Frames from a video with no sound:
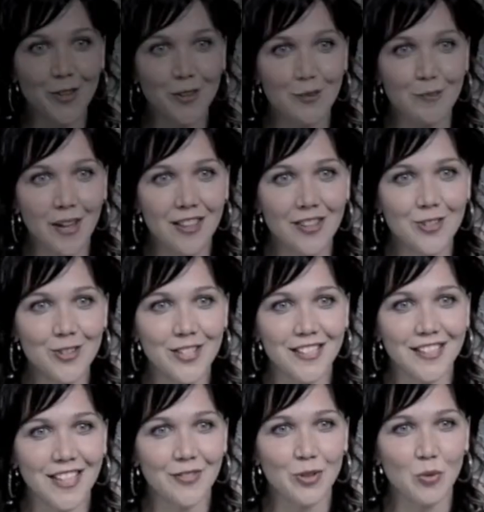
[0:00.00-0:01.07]
those mothers
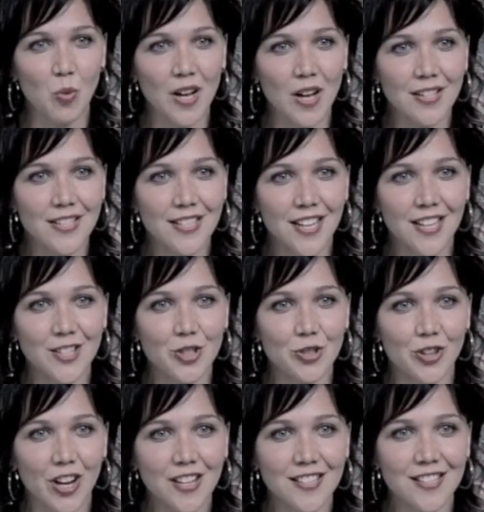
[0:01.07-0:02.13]
that lift one ton
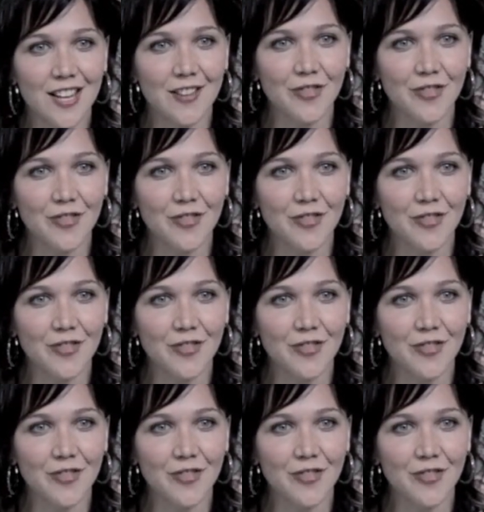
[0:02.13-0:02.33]
trucks